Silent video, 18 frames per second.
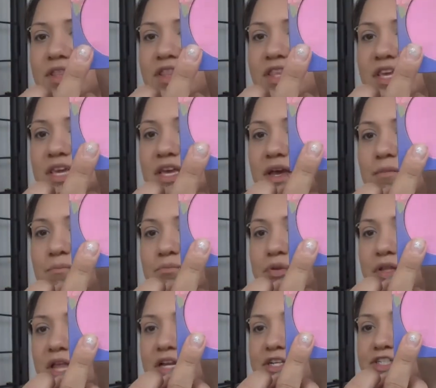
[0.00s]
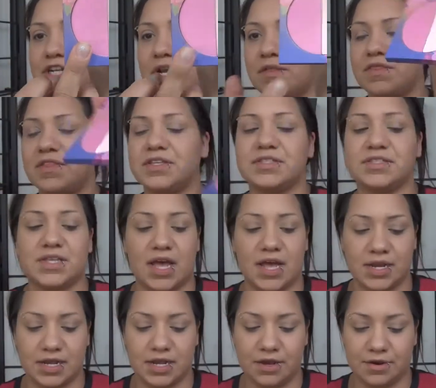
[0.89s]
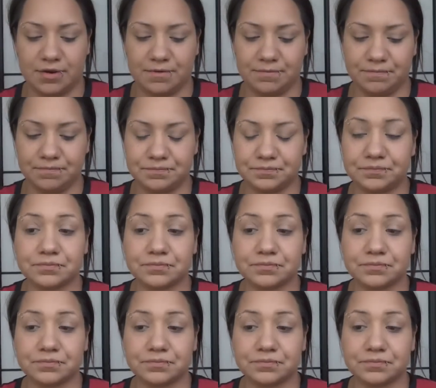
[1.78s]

the blush on this side here.